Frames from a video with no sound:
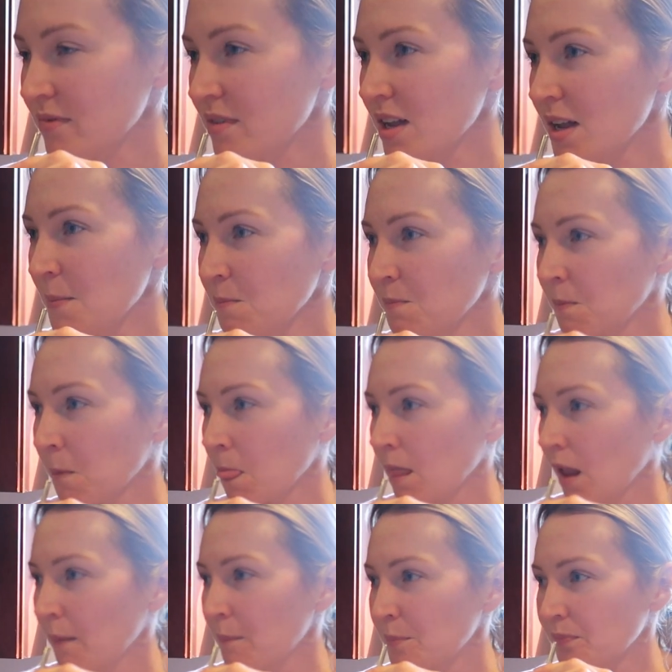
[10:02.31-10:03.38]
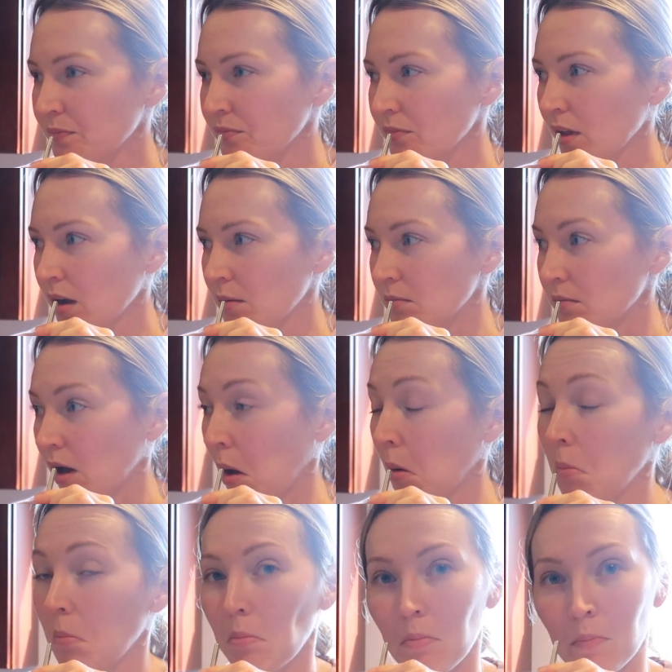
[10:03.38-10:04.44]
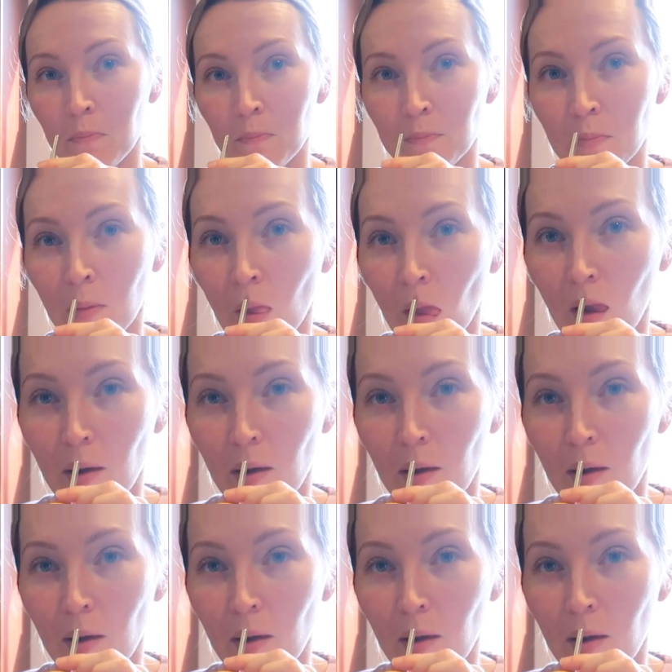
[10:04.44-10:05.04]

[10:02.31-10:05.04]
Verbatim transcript: This is the woman that helped get